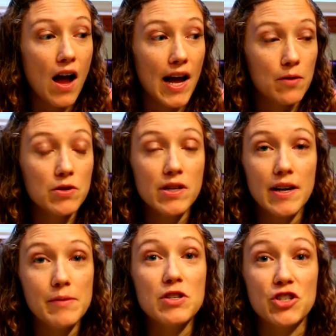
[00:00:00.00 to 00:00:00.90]

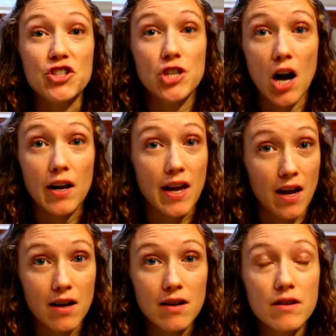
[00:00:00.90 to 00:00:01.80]
it was a
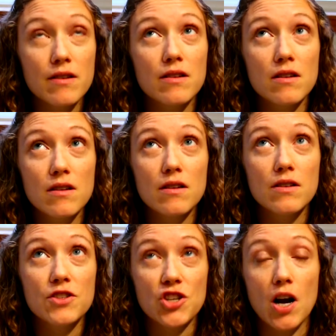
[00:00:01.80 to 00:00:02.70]
shocking
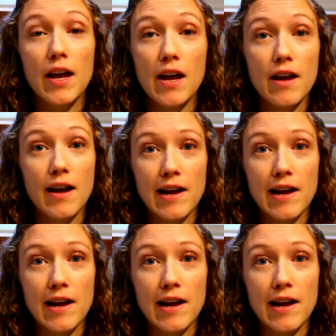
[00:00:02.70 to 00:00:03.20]
and